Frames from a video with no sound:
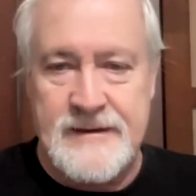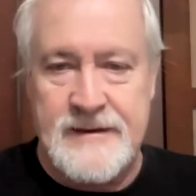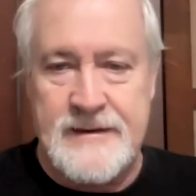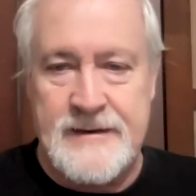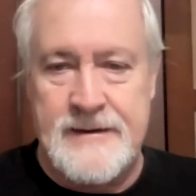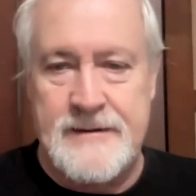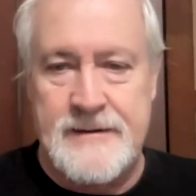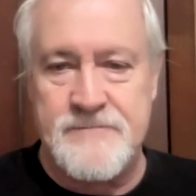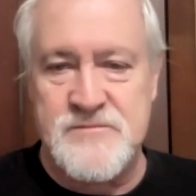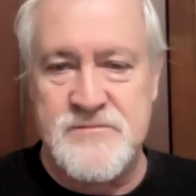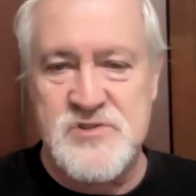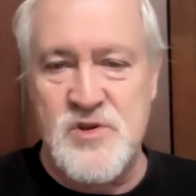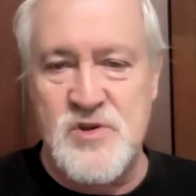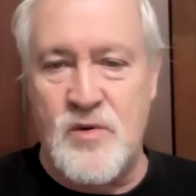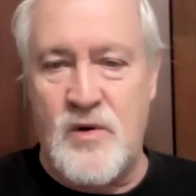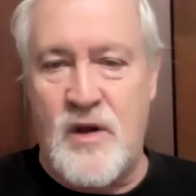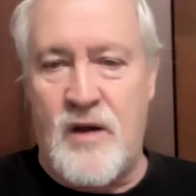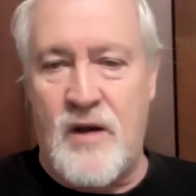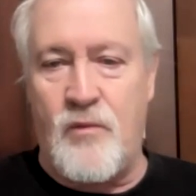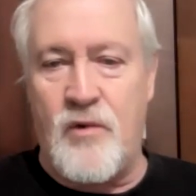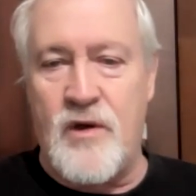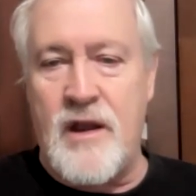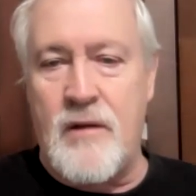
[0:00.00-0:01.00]
um, so
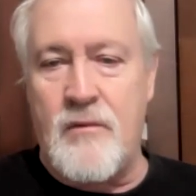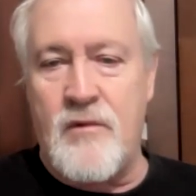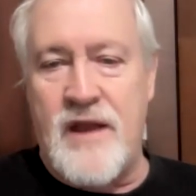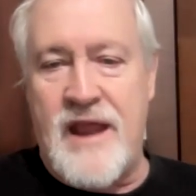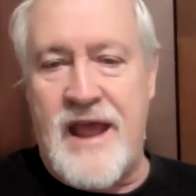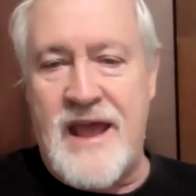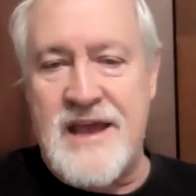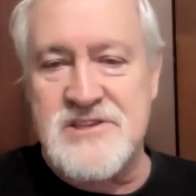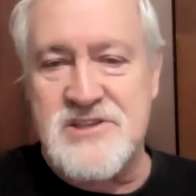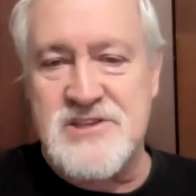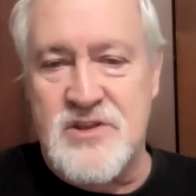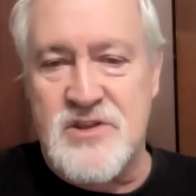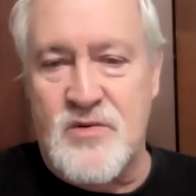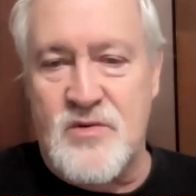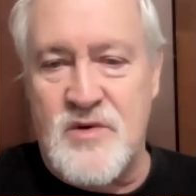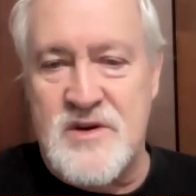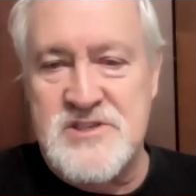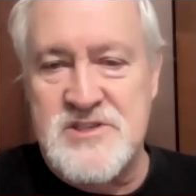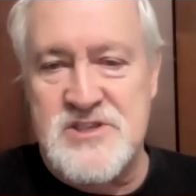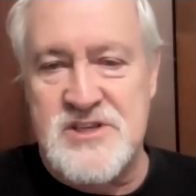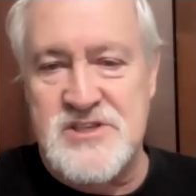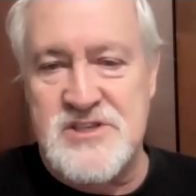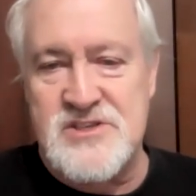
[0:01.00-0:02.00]
what i want to ask you the
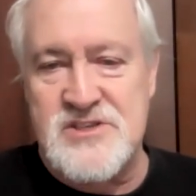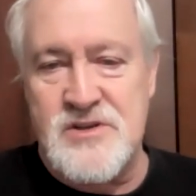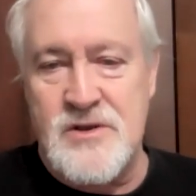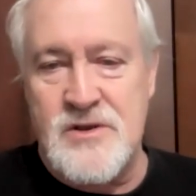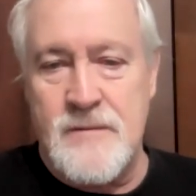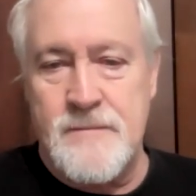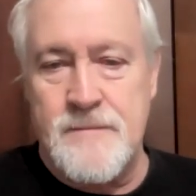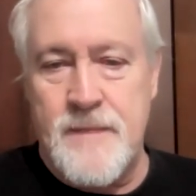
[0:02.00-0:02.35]
question is